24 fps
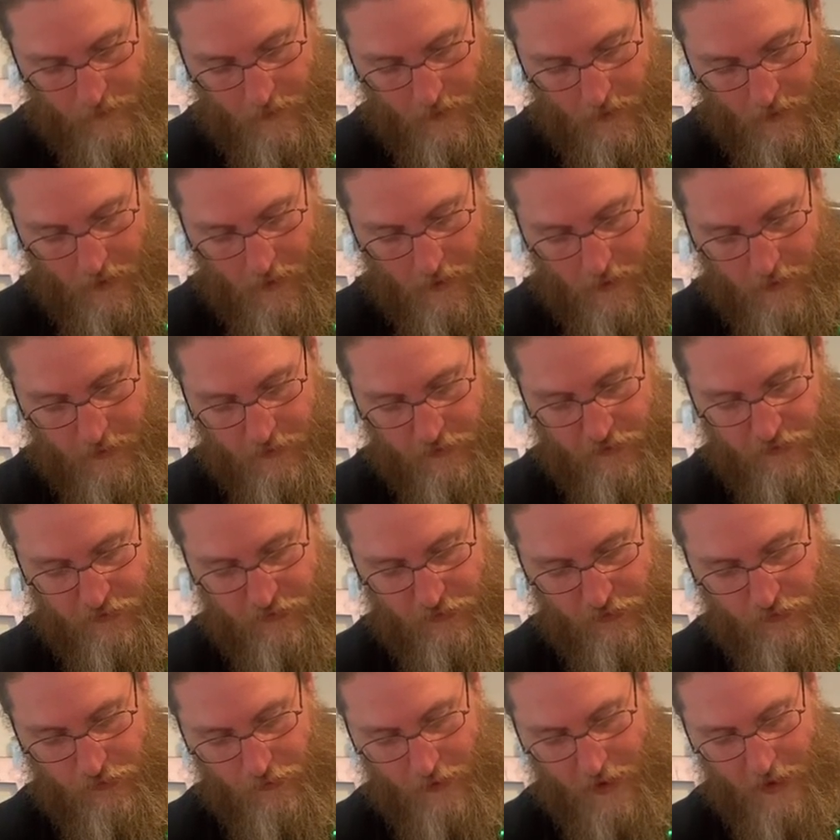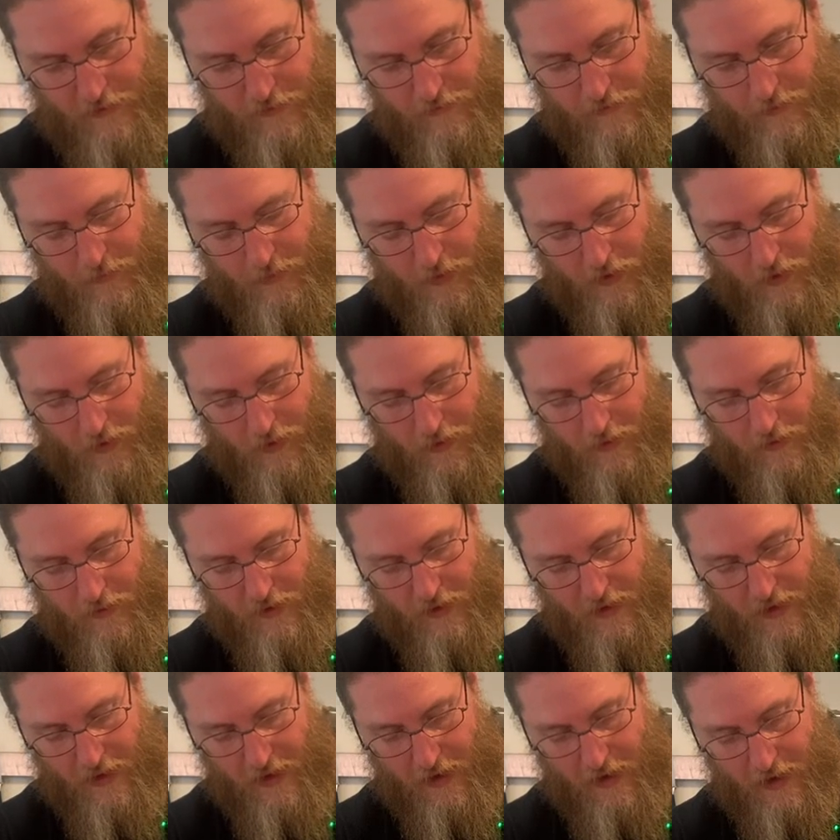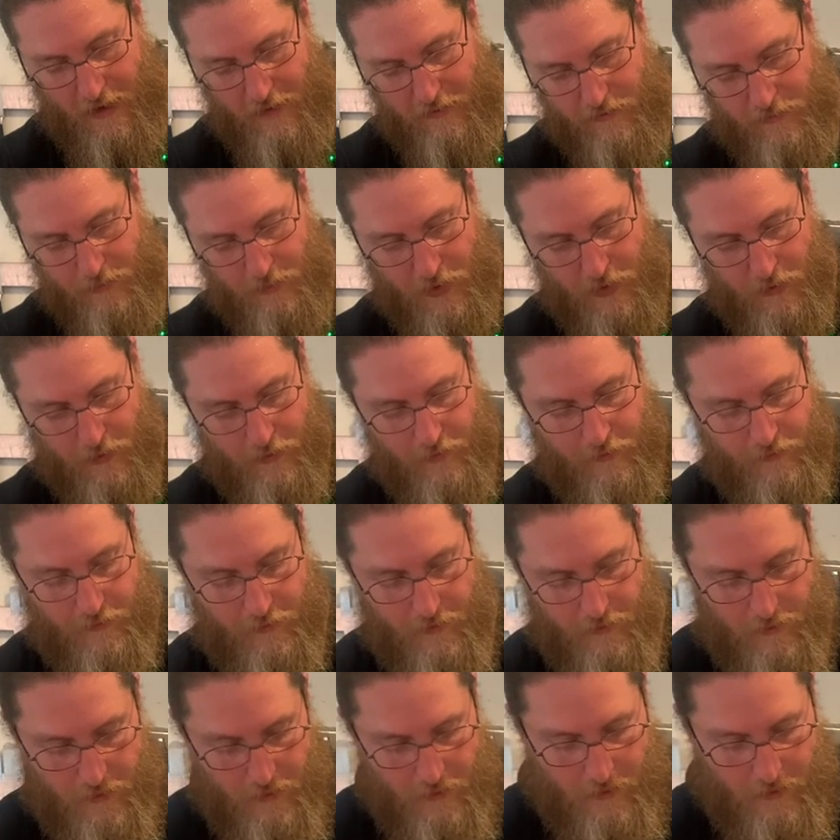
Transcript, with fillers: Oh, it just shreds apart. Yes, beautiful.